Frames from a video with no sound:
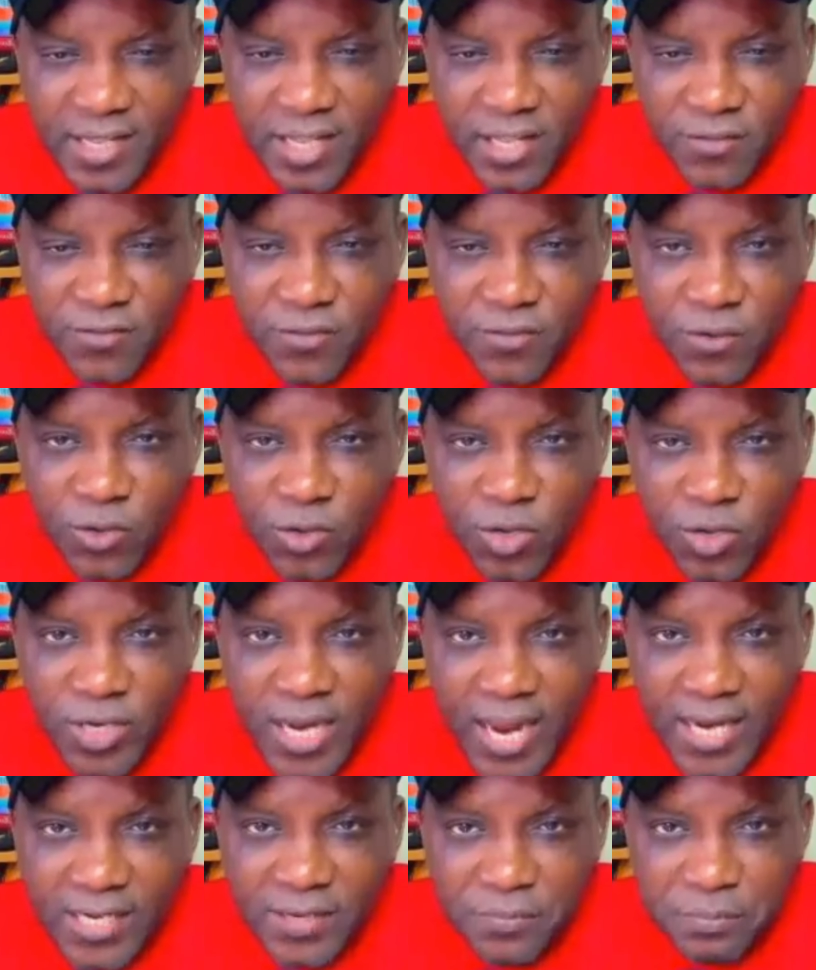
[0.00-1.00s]
if you know
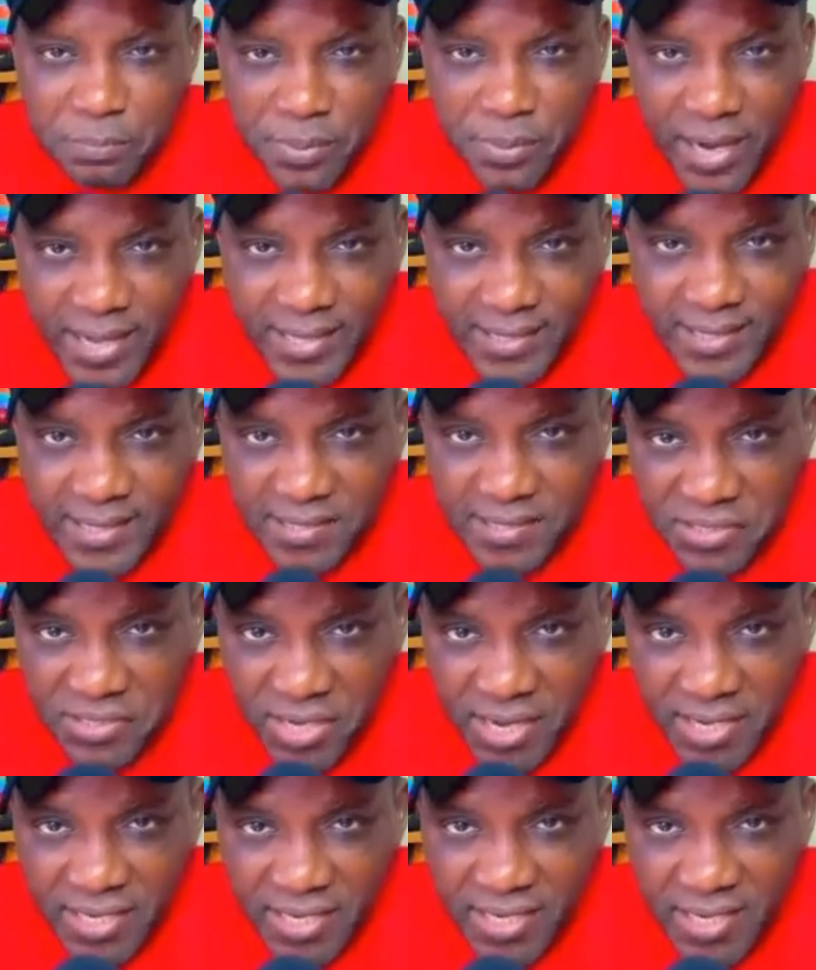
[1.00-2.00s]
that the price is
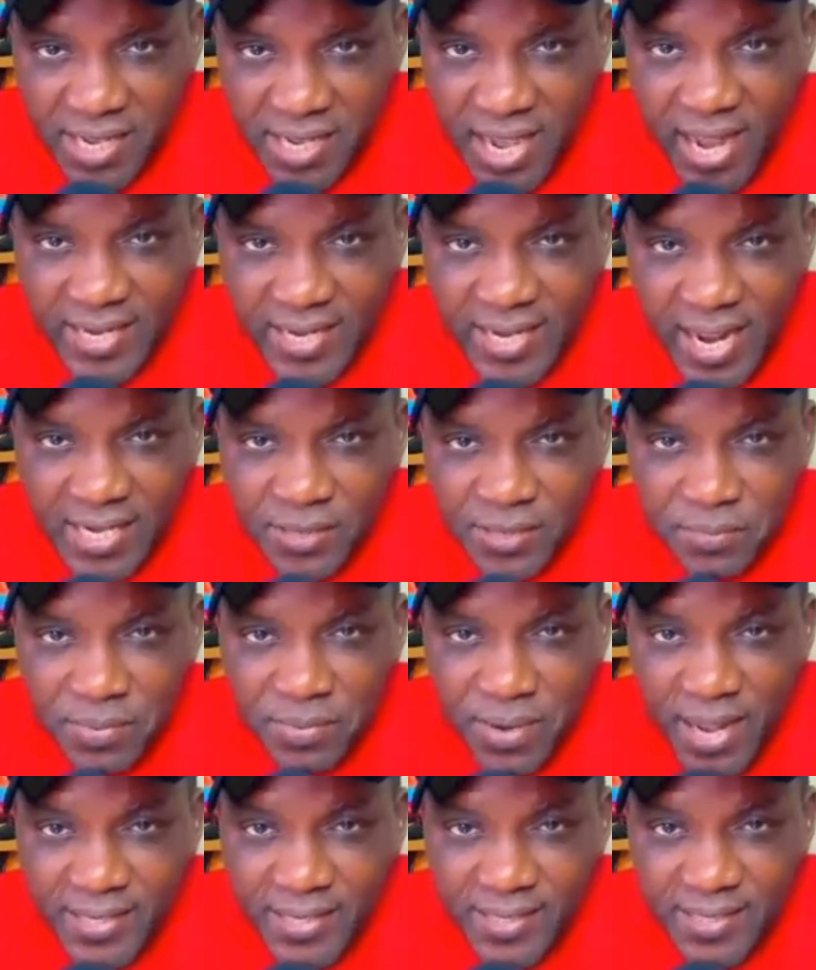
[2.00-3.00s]
trending, either the
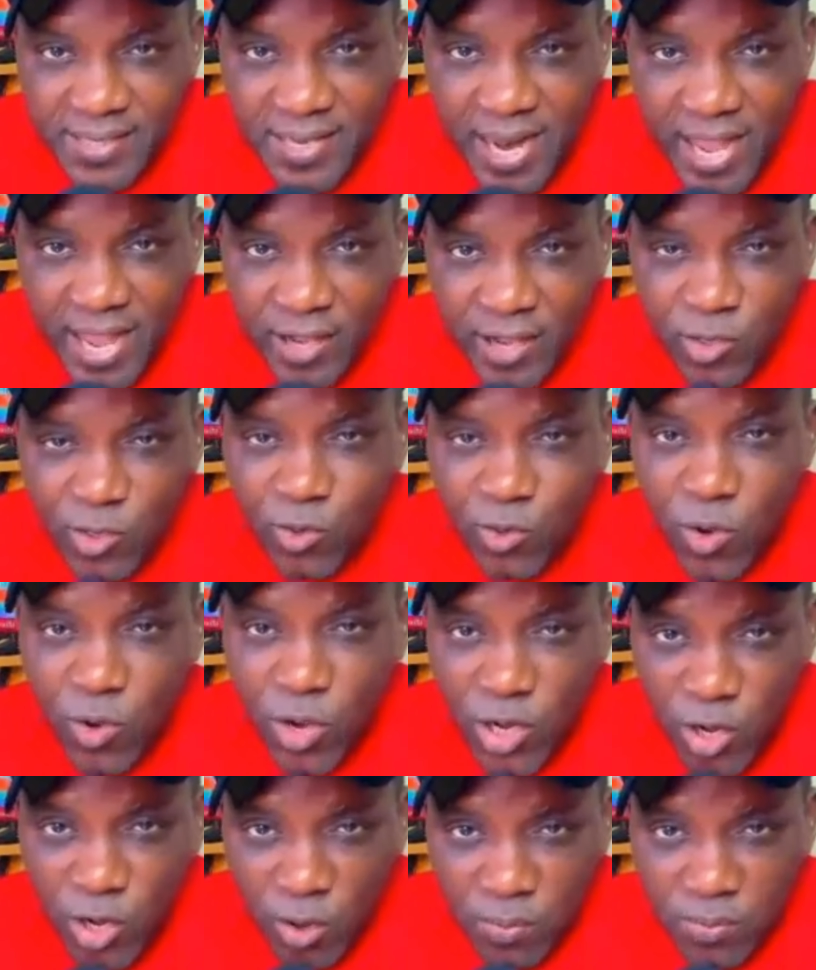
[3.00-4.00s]
price is like
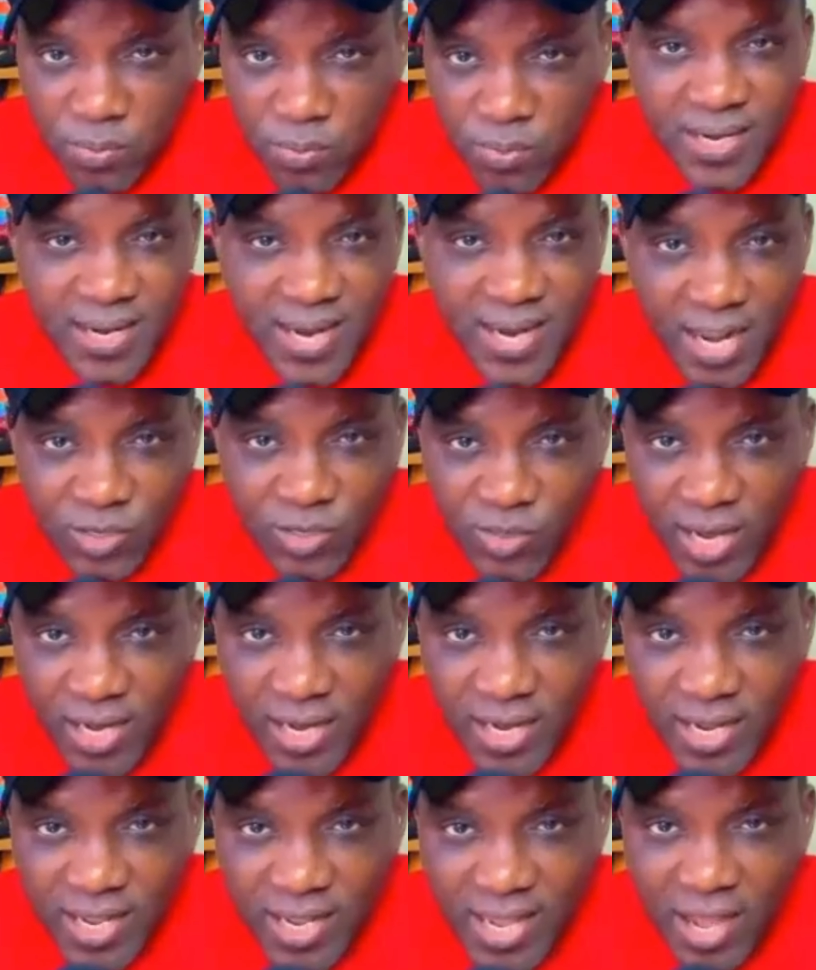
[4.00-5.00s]
going up
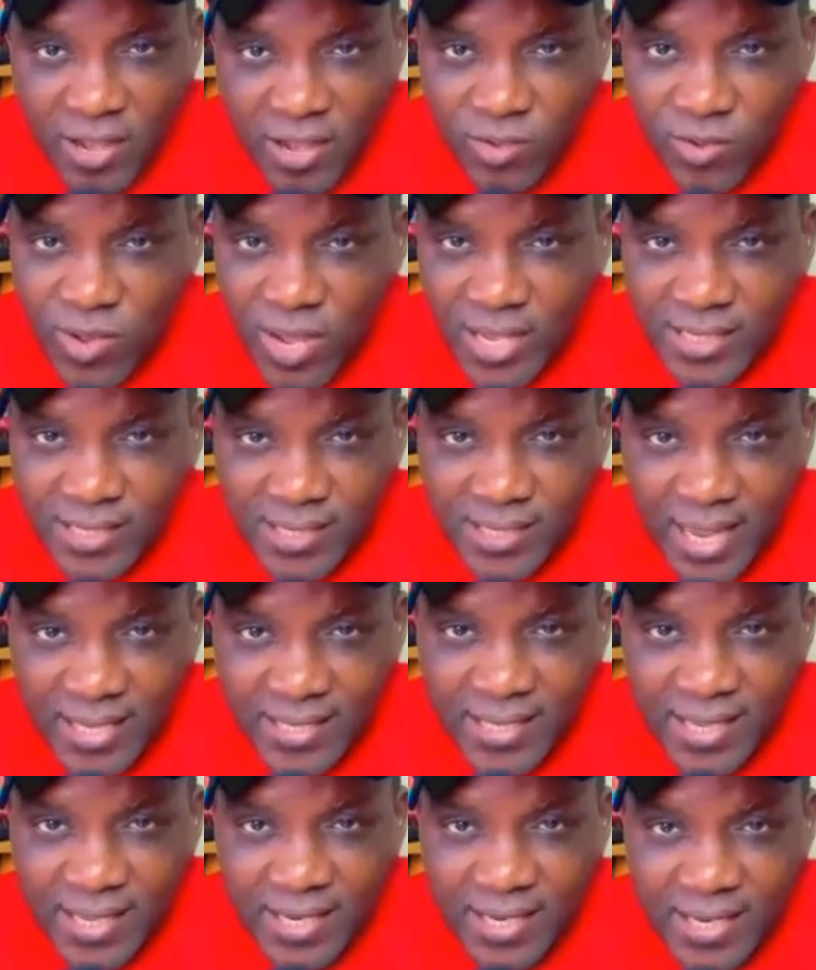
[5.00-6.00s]
gradually and you are
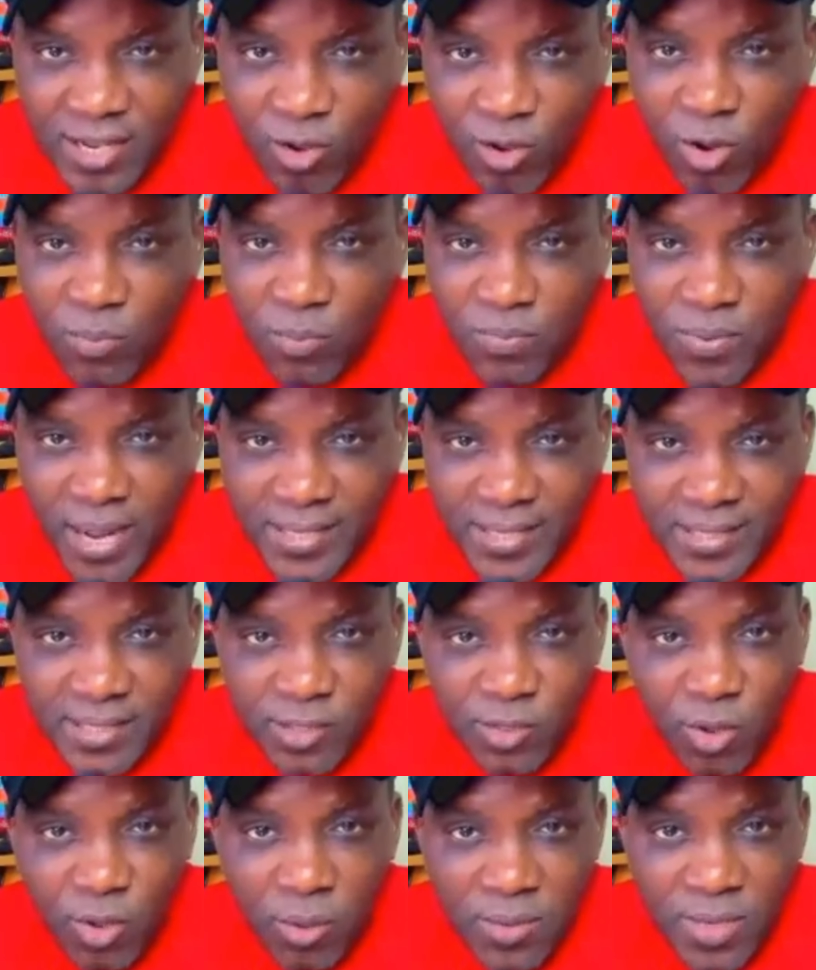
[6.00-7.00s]
certain, or price
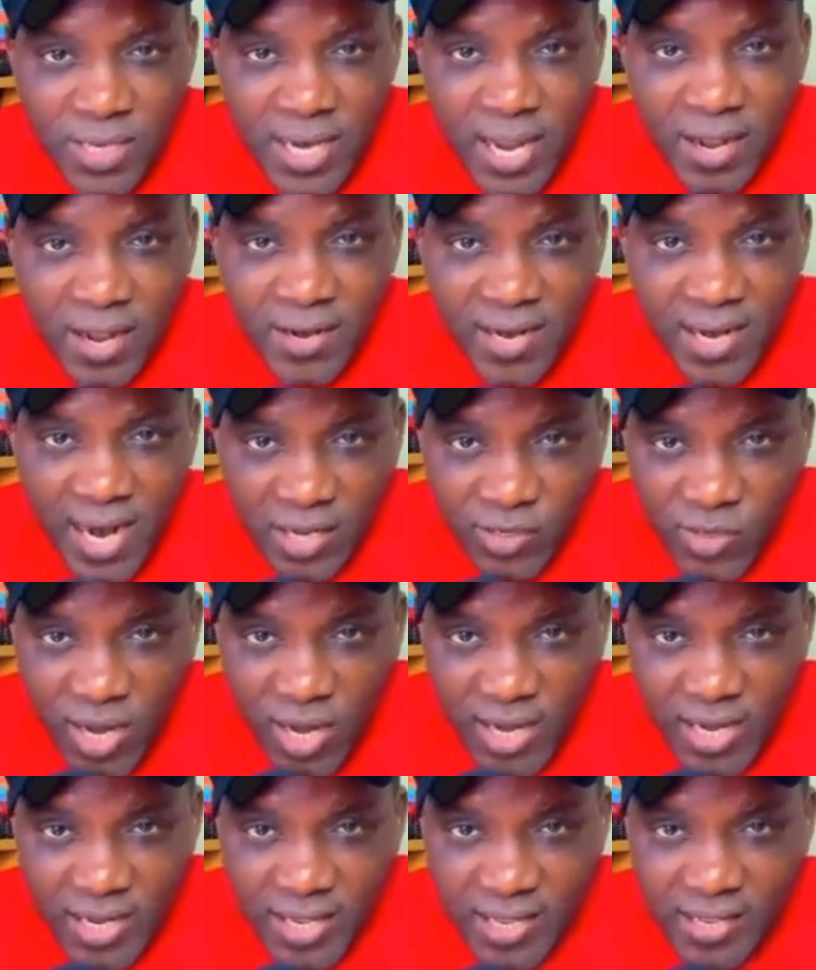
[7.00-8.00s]
is coming down
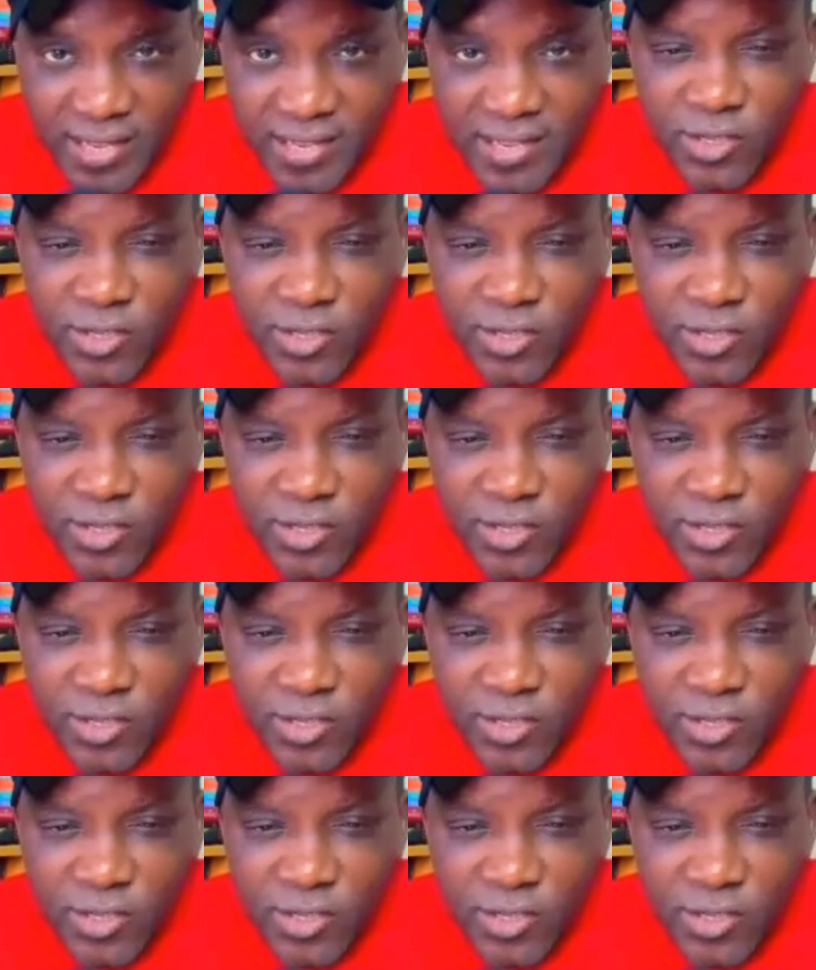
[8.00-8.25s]
gradually,